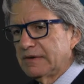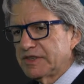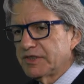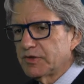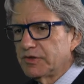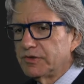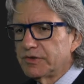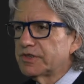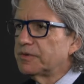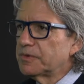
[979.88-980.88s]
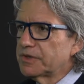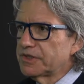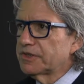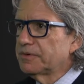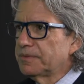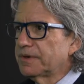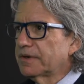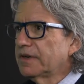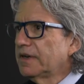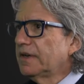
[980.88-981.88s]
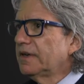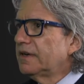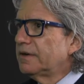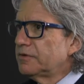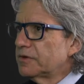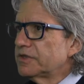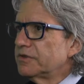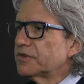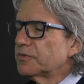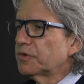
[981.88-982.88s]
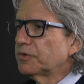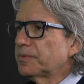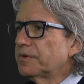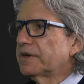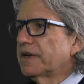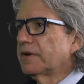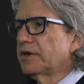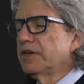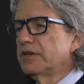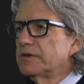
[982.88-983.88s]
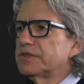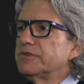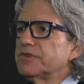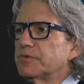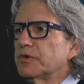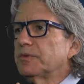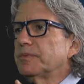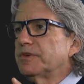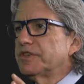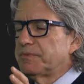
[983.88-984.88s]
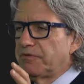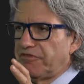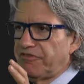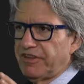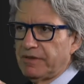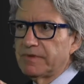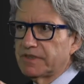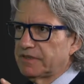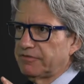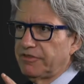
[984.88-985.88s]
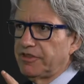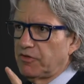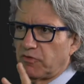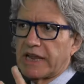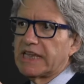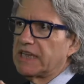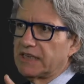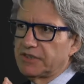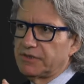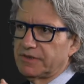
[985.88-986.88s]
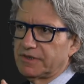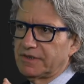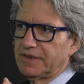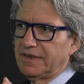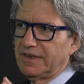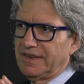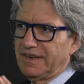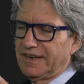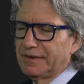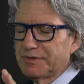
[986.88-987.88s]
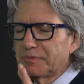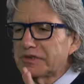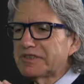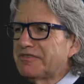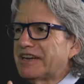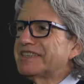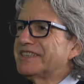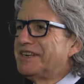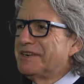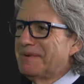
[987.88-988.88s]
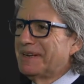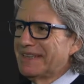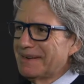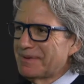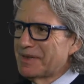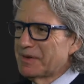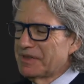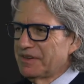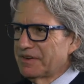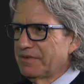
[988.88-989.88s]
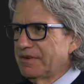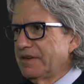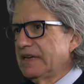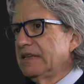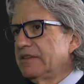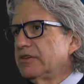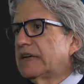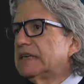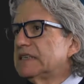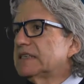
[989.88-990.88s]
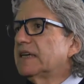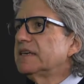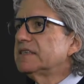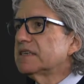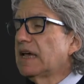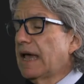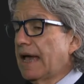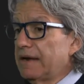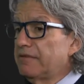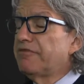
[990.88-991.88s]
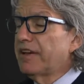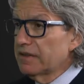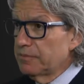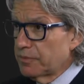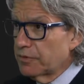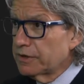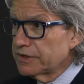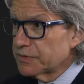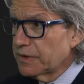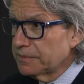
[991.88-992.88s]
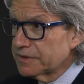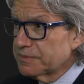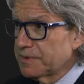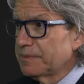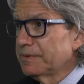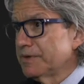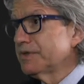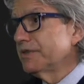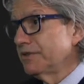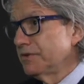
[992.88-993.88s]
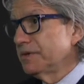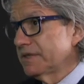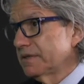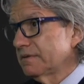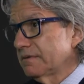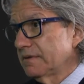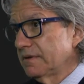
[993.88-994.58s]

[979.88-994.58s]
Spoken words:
was introduced to Mort Zuckerberg of U.S. News and World Report. Now, U.S. News and World Report has been famous for their ranking issues. Now, what's most fascinating about that, by the way, they're in the United States, and in fact abroad as well, because people are interested in U.S.